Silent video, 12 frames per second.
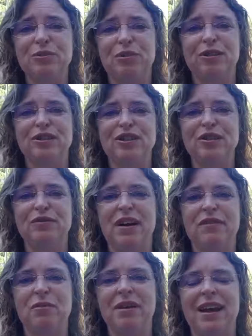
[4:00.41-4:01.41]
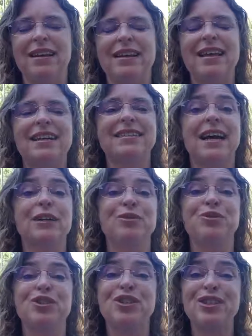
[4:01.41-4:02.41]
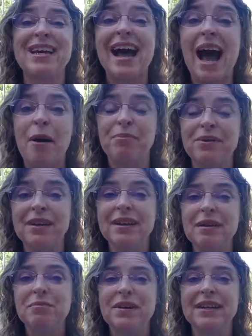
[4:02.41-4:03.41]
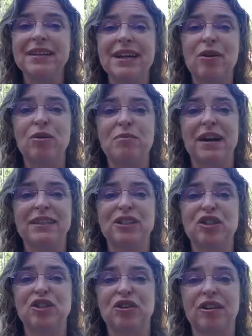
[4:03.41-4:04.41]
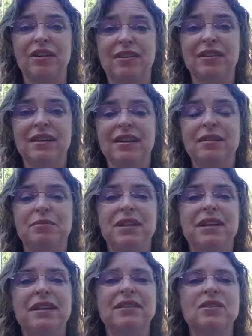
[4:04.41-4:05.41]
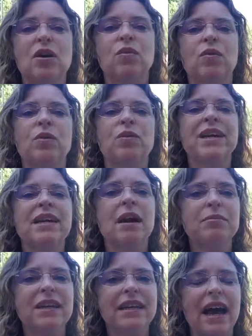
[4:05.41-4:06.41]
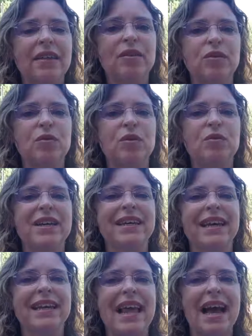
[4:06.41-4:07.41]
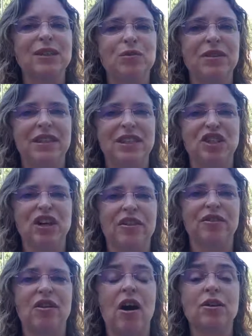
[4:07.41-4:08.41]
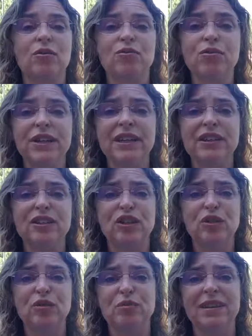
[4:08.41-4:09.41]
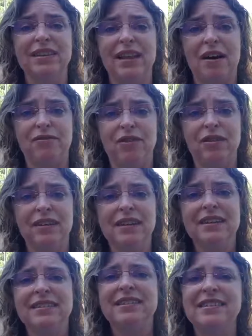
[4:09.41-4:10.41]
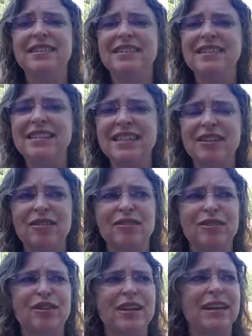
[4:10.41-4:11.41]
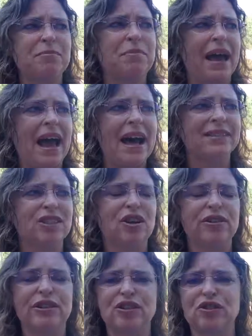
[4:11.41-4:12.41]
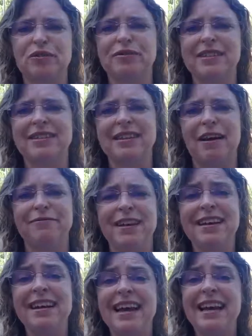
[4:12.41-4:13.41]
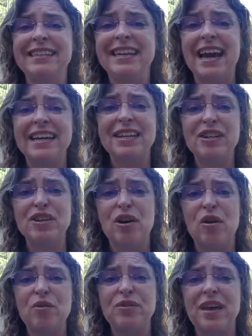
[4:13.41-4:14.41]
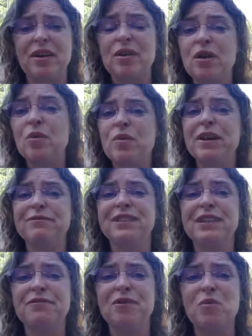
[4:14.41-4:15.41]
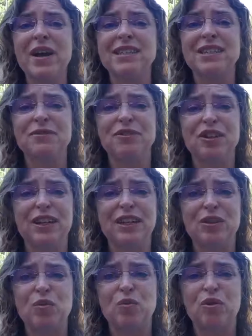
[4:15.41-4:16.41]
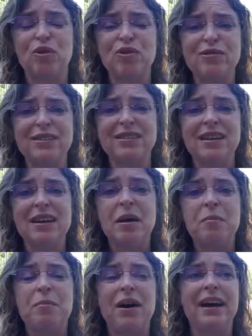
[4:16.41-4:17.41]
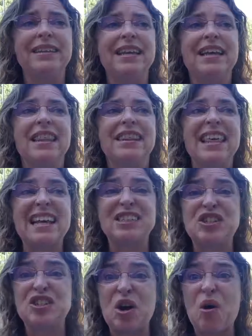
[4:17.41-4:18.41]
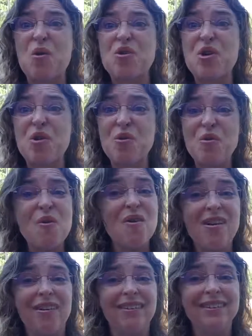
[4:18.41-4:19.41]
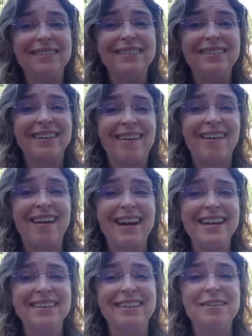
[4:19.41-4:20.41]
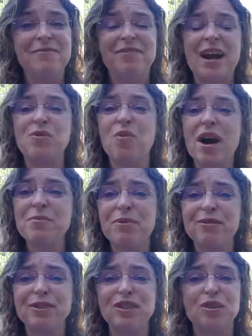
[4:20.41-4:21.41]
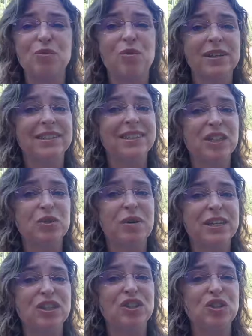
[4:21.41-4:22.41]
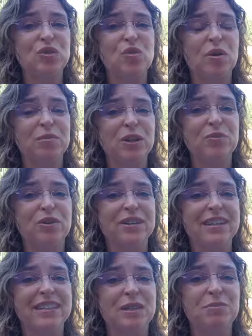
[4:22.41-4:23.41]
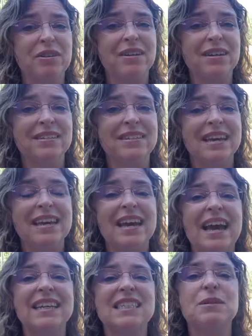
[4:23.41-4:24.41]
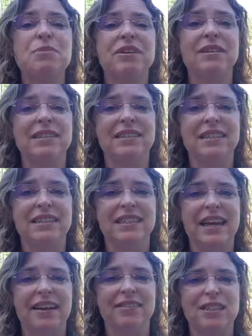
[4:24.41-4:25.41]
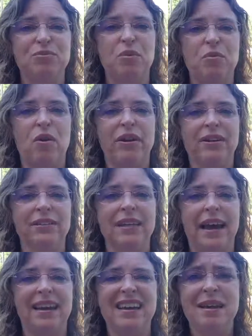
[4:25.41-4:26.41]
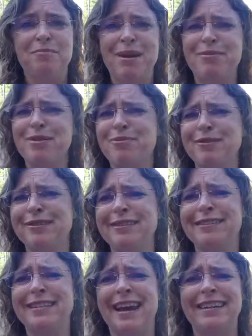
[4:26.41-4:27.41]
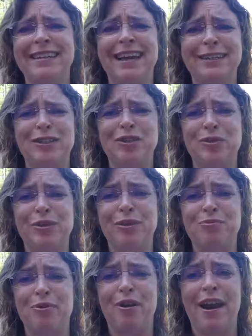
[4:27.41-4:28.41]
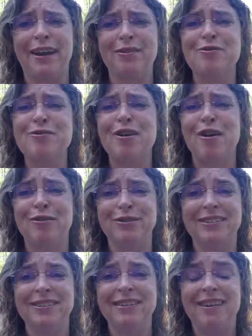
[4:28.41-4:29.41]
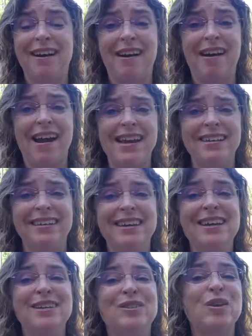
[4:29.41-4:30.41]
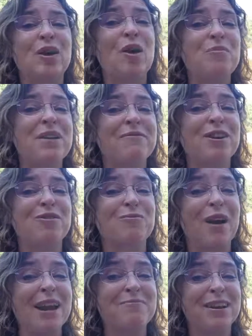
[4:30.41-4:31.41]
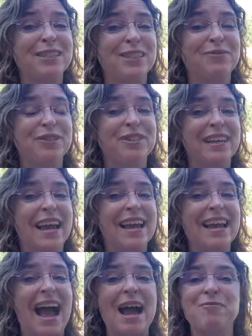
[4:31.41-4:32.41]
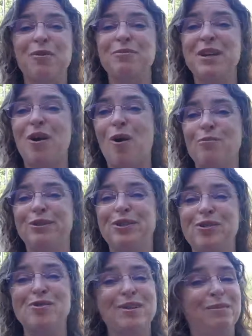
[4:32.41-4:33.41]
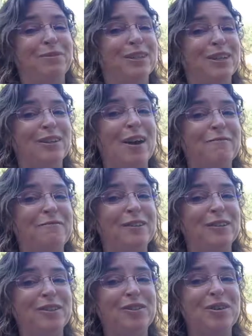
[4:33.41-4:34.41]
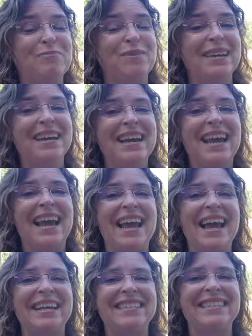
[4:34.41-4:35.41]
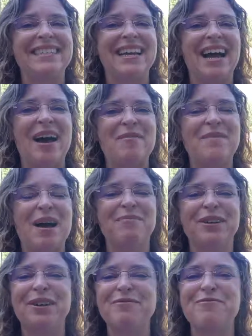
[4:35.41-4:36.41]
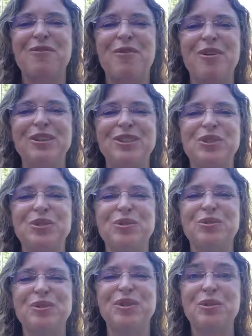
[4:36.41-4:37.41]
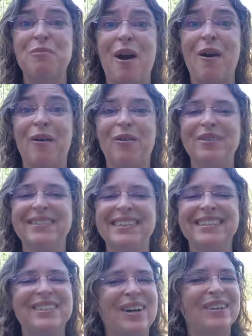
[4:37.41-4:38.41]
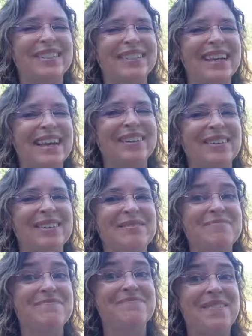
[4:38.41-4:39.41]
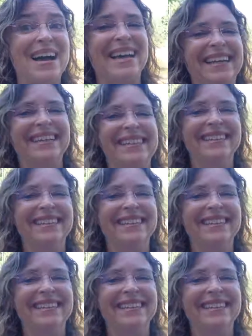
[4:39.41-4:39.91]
person you've ever met. And that's how you stop being a narrow-minded jerk. Because when we come together, when we connect with each other on a real human level, sincere, looking past all the surface stuff, and getting to know that we have different ways of looking at the world, but that's so cool. All right? Find one person or one situation you normally wouldn't experience and experience it today on this Memorial Day. Maybe the person standing next to you at the parade. Who knows? All right? So I hope you have a great rest of your day. I will be home soon. I'm still on field trip. And I'm looking forward to tomorrow. Talk to you later. Bye.